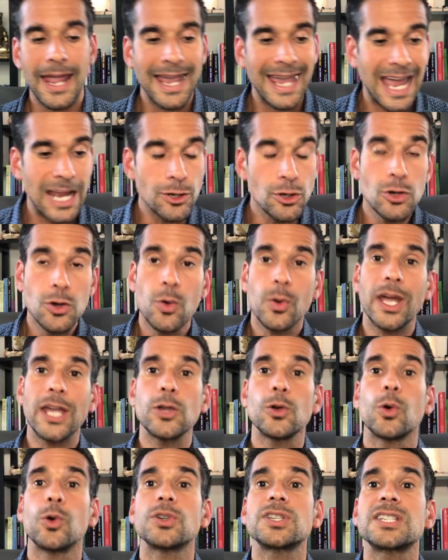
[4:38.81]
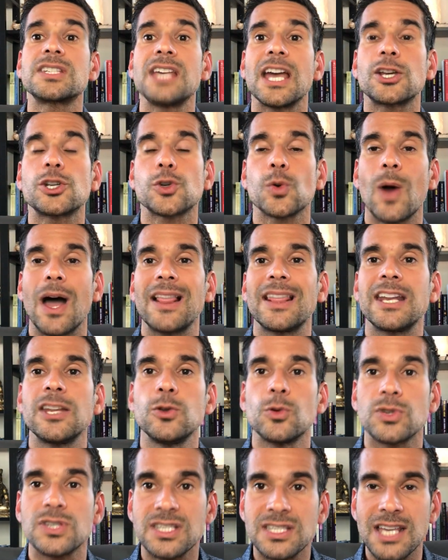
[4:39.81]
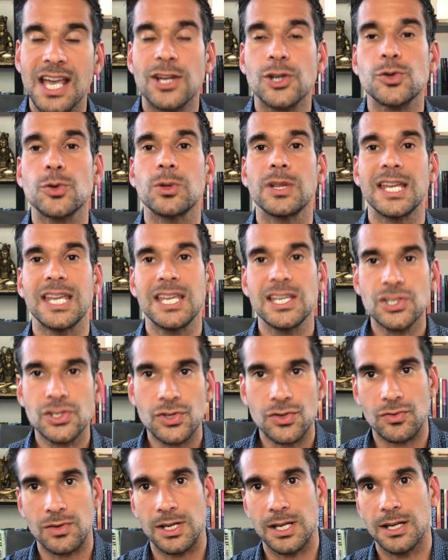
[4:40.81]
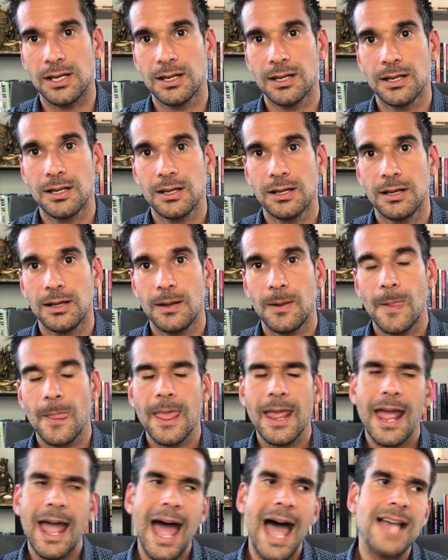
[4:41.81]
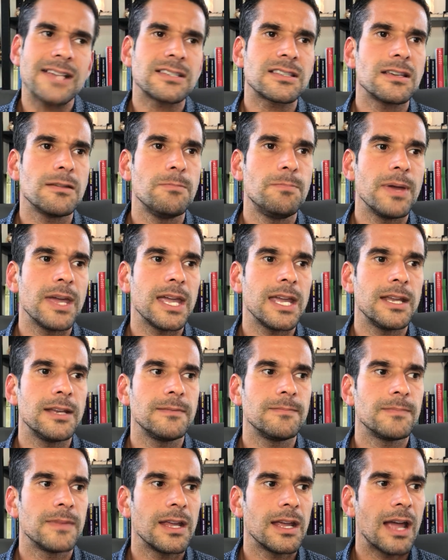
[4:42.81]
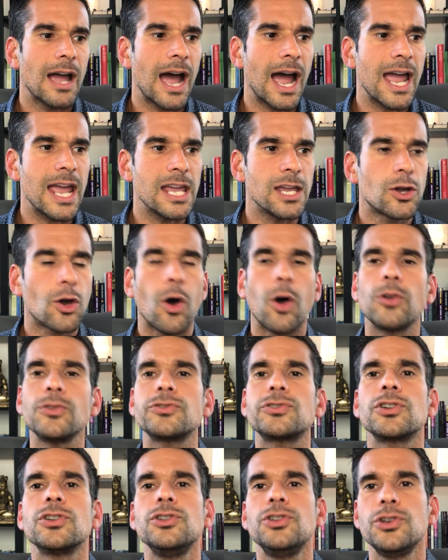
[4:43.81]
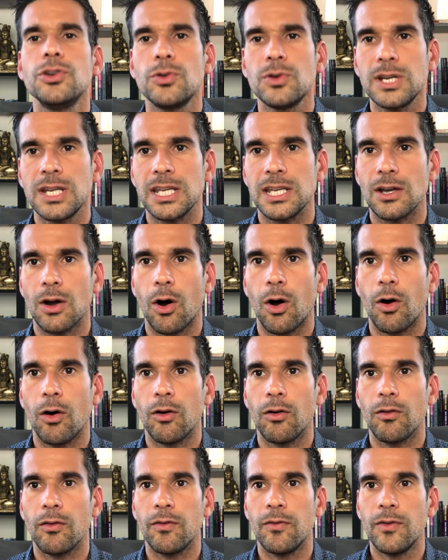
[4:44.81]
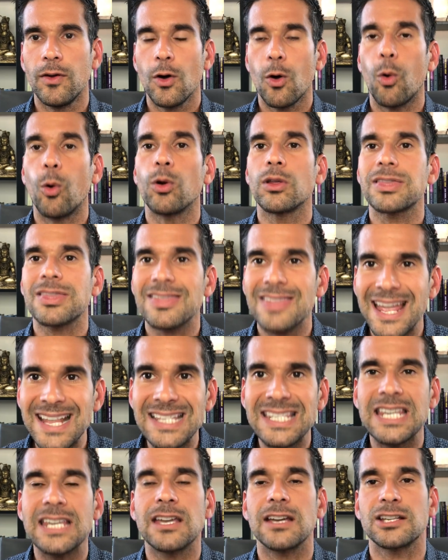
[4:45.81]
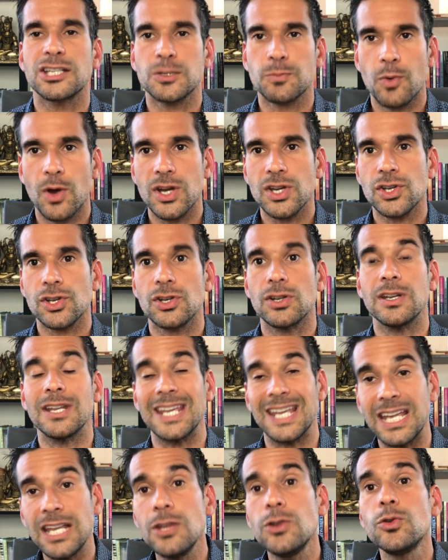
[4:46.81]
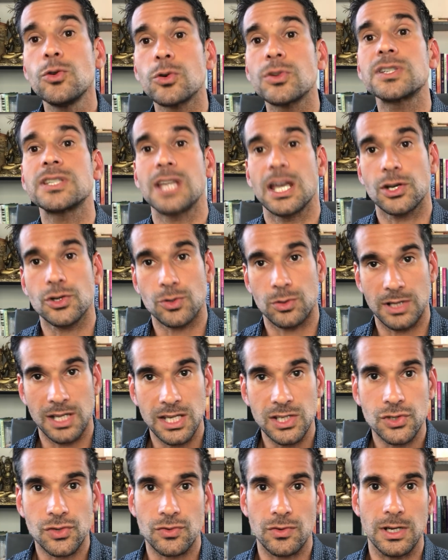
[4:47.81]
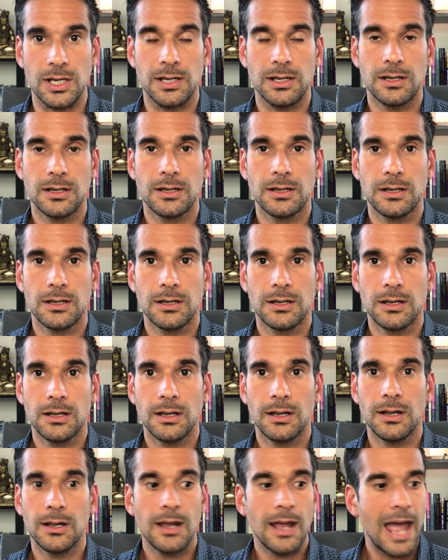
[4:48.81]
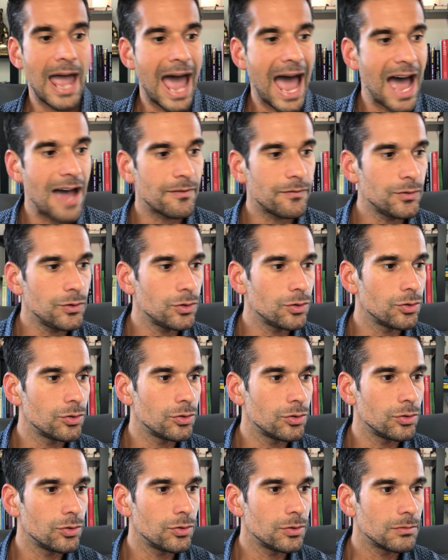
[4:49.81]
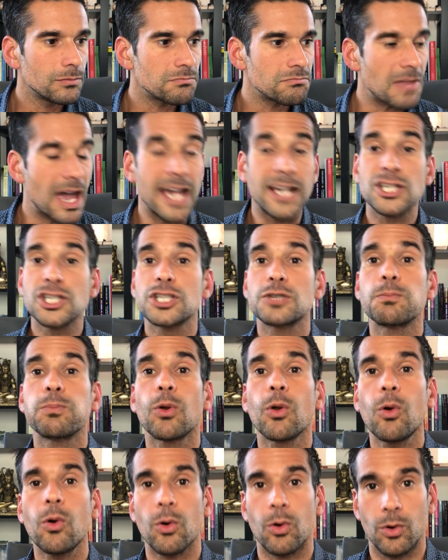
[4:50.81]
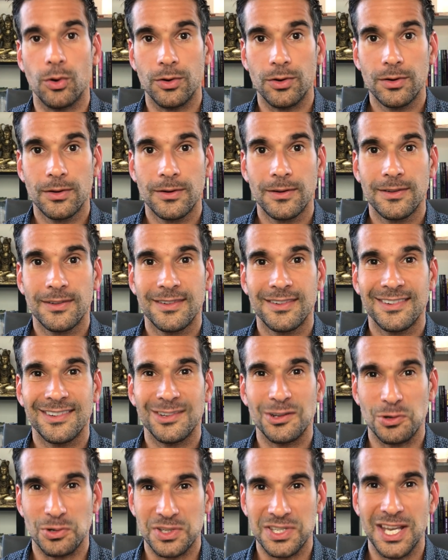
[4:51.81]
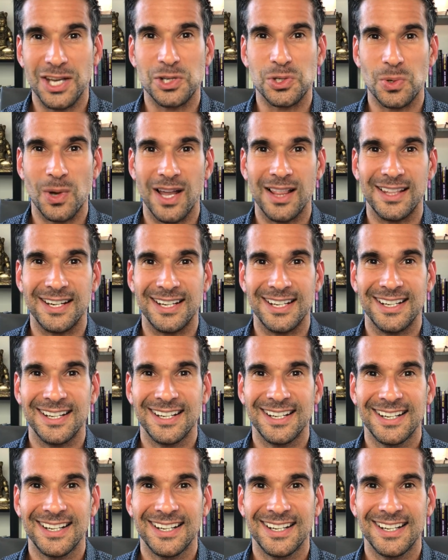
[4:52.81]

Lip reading: Can you look at your sexuality and your sexual history? Has there been a continuity of authentic expression in your sexual history? Have you explored your sexuality?